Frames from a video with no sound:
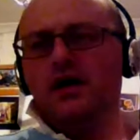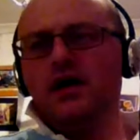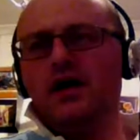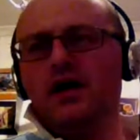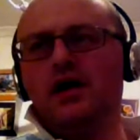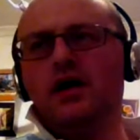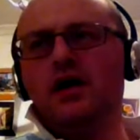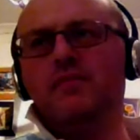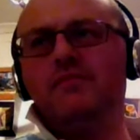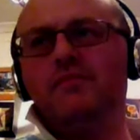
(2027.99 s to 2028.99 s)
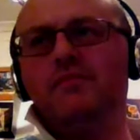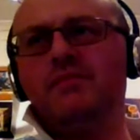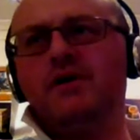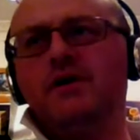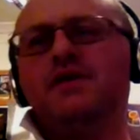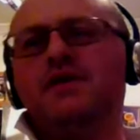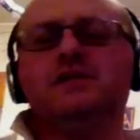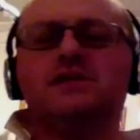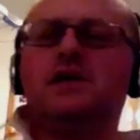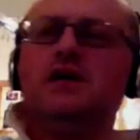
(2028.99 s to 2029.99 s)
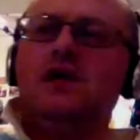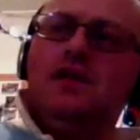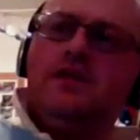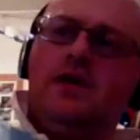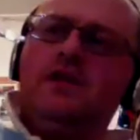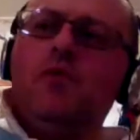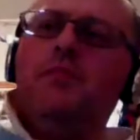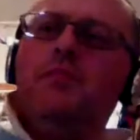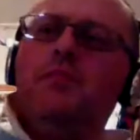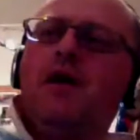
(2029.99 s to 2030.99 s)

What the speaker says: But this is the Bourbon